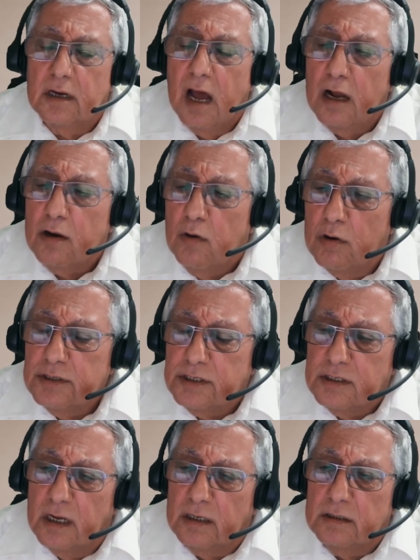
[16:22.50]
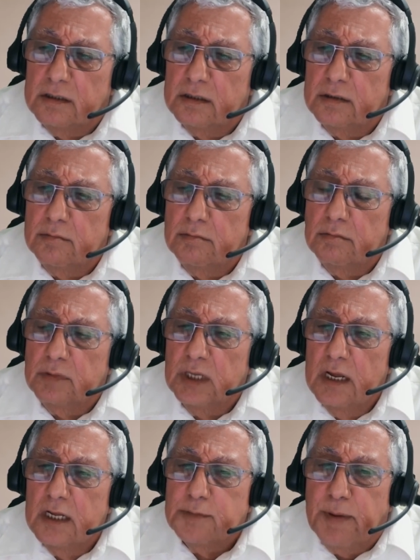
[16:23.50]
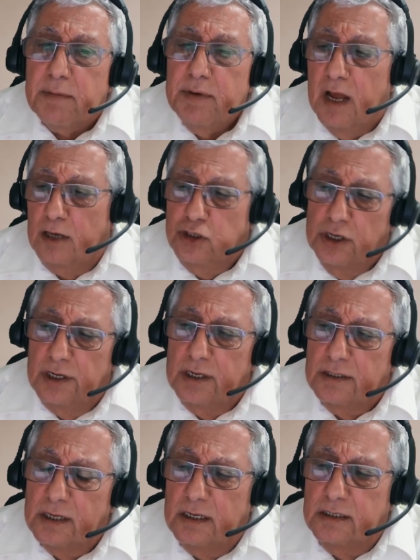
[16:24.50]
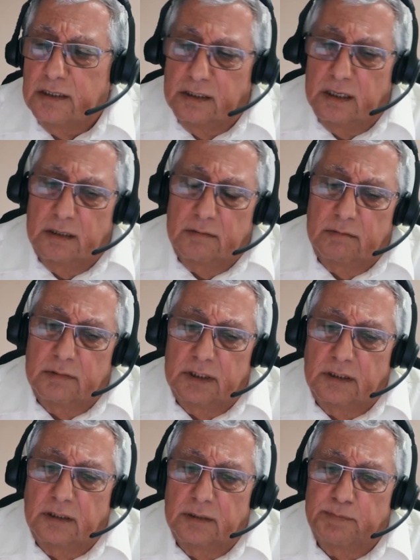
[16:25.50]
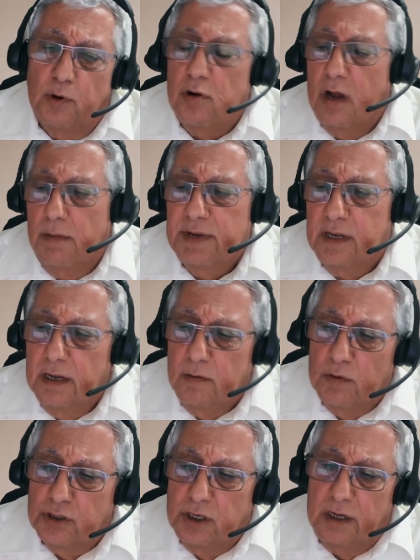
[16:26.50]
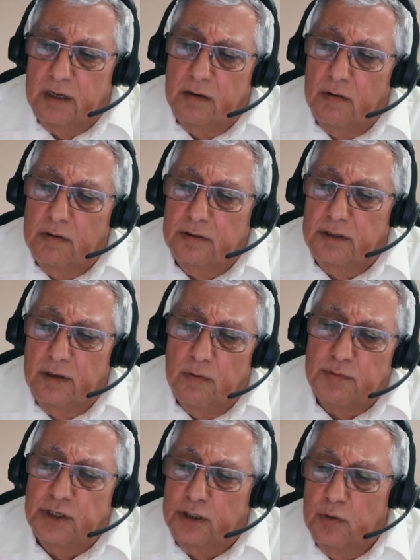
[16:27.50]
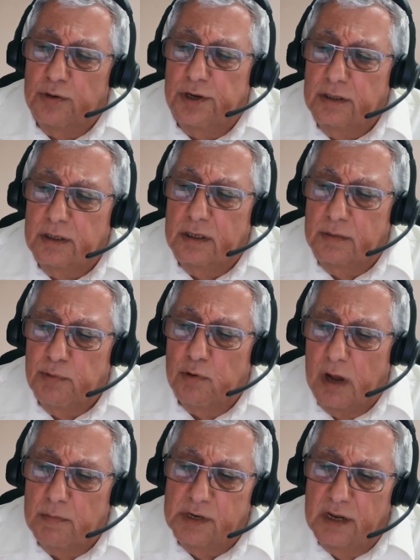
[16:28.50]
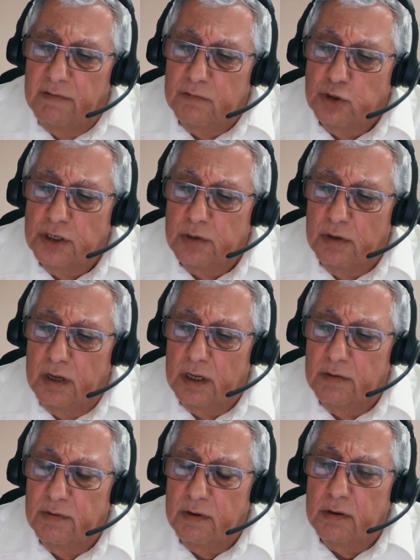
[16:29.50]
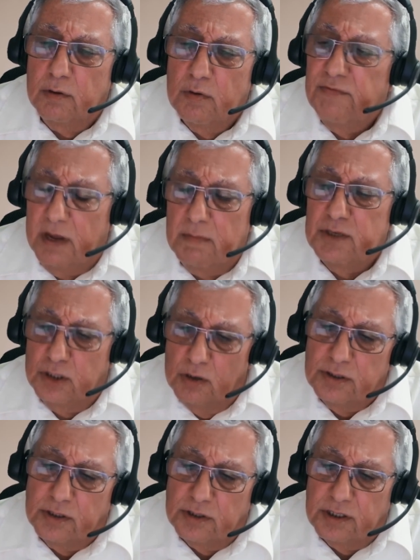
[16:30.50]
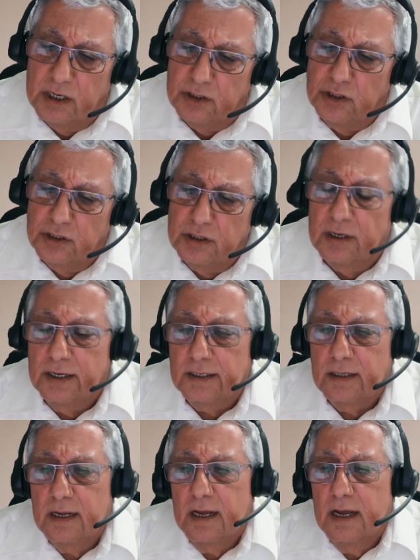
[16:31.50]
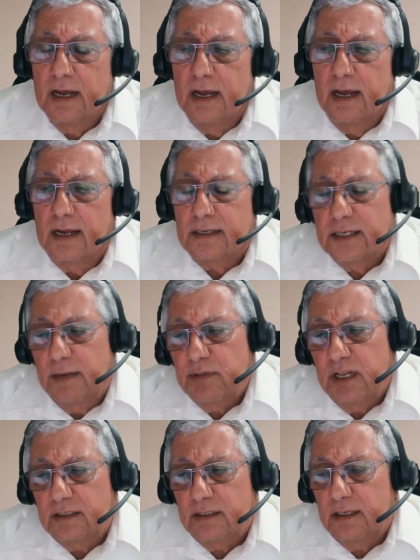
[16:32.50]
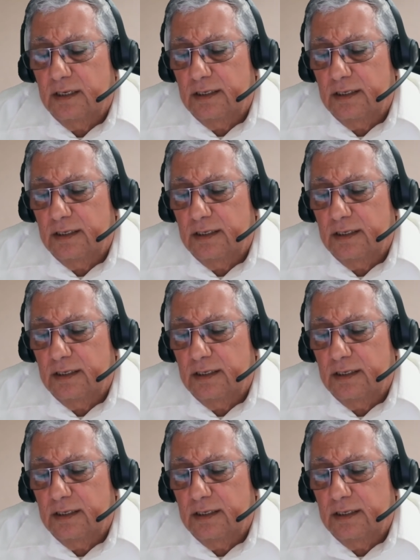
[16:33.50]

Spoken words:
are constructs. Specman actually is a programming language like all the object-oriented the programming language, and UVM is also such, right? Except that